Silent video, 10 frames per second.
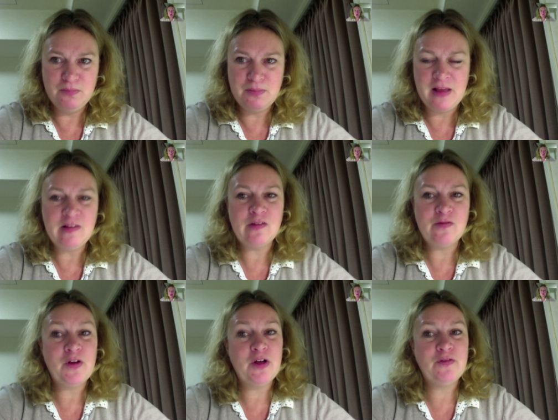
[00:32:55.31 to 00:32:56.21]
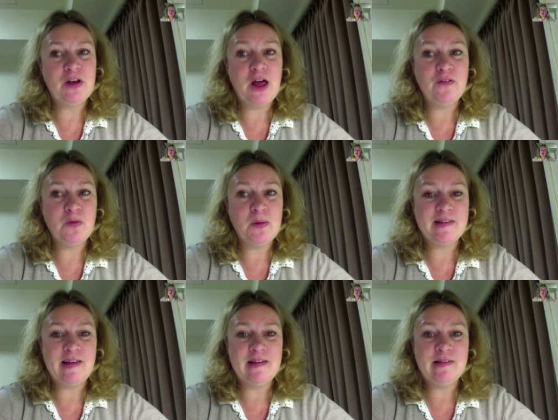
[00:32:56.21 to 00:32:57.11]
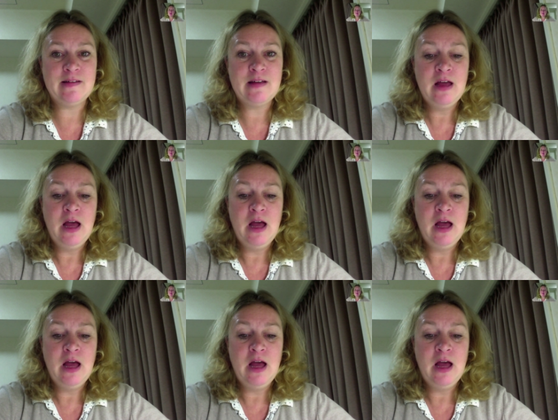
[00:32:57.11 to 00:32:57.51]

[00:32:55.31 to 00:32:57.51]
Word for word: places for, for life to exist,